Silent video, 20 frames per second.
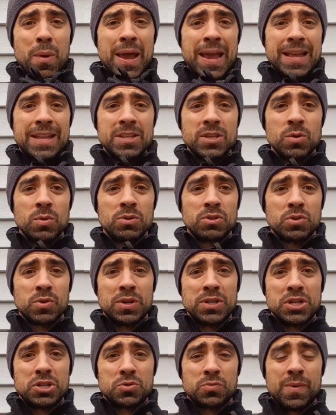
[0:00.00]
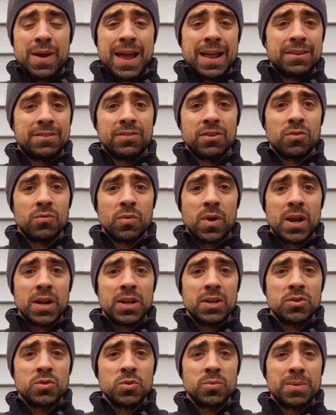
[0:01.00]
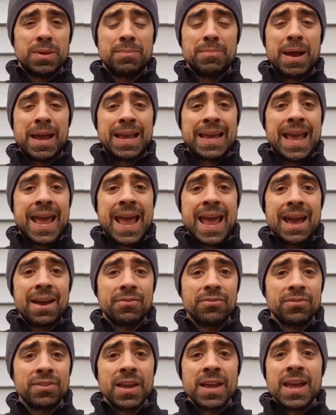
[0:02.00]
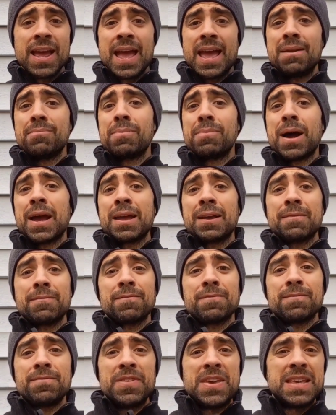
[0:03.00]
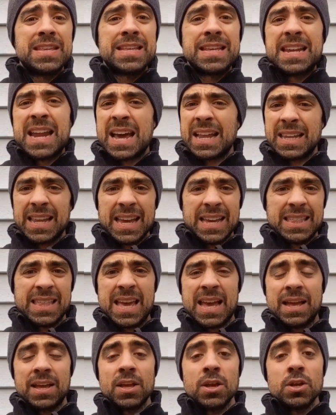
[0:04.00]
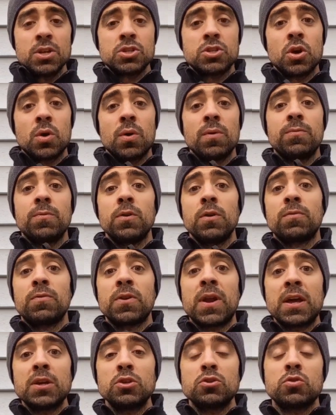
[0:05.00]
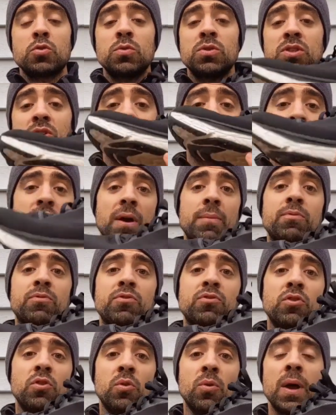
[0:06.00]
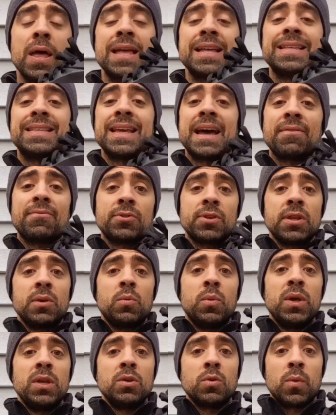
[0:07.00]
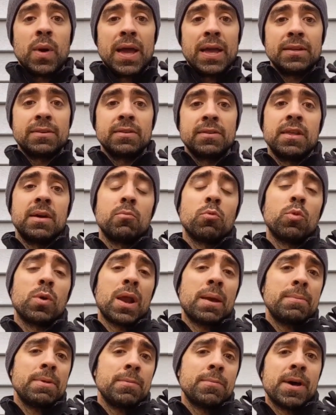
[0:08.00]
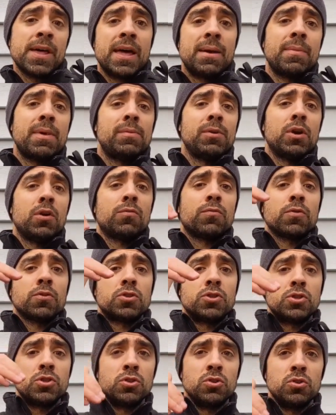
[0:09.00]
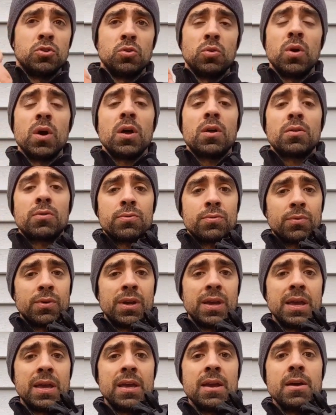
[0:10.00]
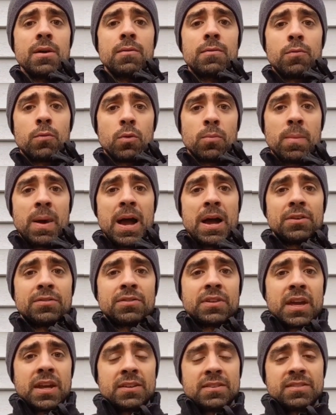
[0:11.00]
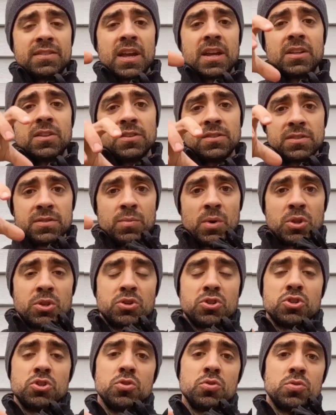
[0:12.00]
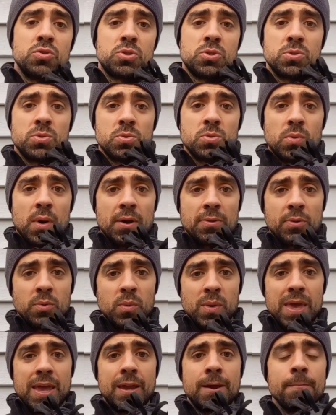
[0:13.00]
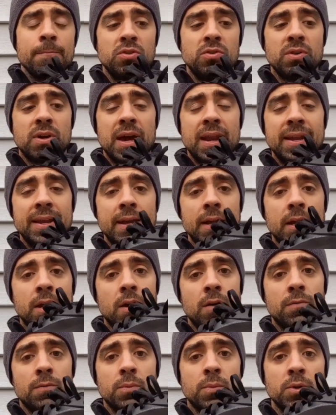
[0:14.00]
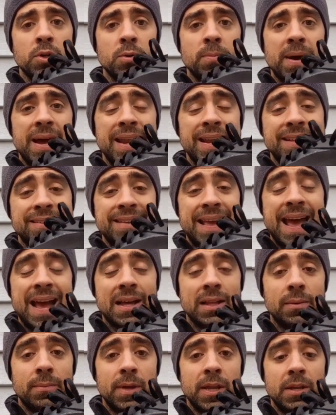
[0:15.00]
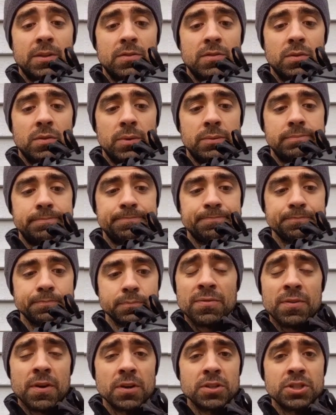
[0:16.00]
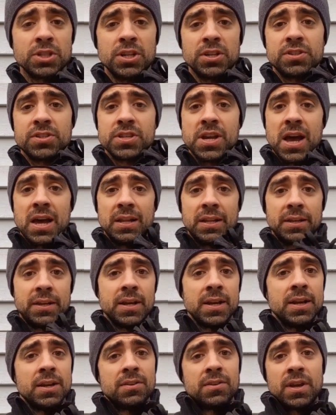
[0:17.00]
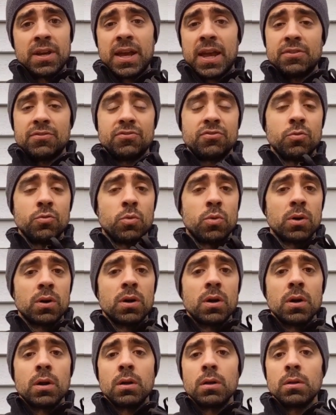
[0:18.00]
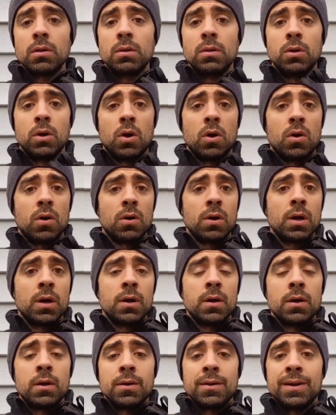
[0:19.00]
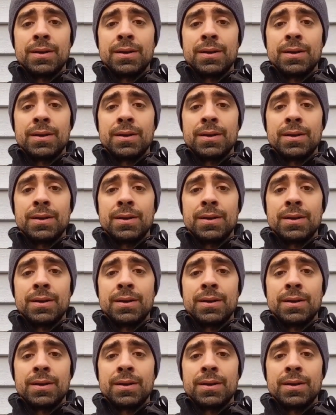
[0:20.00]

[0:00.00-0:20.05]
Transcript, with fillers: my way into it, so I just ran, started running into them, and my calves and my feet did not like that. So if you're not used to a zero drop shoe, definitely wean your way into them. What I mean by that, maybe go for two, three, four miles, kind of cycle in some other shoes throughout the week until you kind of get comfortable and your body gets acclimated to it. The function is solid. Again, short, long,